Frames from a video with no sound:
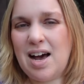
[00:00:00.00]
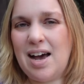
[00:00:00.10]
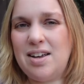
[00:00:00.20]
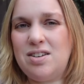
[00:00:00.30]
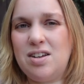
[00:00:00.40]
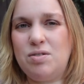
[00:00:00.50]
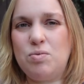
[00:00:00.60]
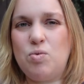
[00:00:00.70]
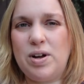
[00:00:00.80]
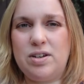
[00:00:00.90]
I didn't
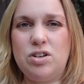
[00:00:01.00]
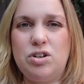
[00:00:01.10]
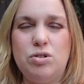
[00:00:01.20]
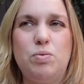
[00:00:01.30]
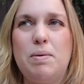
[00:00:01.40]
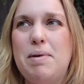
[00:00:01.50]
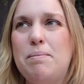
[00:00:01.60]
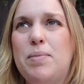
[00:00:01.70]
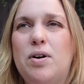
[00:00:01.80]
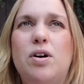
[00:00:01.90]
want to
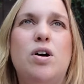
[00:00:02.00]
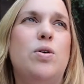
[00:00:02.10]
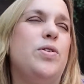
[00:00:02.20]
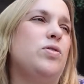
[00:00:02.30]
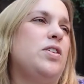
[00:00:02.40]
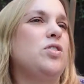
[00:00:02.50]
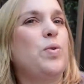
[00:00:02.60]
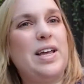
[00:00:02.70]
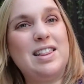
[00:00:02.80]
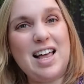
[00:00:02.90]
remember, oh, there's this
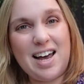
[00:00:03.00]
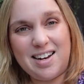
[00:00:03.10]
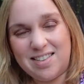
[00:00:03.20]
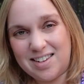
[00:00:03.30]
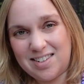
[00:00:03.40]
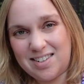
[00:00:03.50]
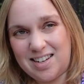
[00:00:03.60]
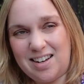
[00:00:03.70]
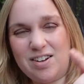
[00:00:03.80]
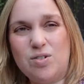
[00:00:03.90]
great line in this
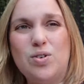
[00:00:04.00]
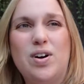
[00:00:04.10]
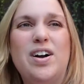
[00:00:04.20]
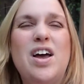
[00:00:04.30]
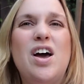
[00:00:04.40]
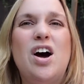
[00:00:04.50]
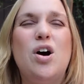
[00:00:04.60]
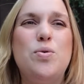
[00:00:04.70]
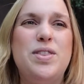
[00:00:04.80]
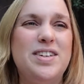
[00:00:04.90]
scene, or,
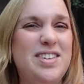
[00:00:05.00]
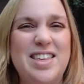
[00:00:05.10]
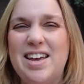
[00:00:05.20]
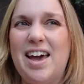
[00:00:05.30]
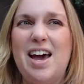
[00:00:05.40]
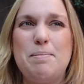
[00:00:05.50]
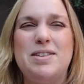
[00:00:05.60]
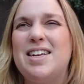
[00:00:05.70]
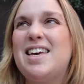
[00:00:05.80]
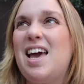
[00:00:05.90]
oh, this thing
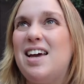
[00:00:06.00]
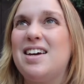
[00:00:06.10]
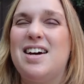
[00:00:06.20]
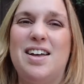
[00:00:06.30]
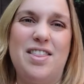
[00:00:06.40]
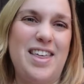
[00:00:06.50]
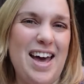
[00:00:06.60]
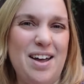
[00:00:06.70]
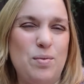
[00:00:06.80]
happens, I can't cut that,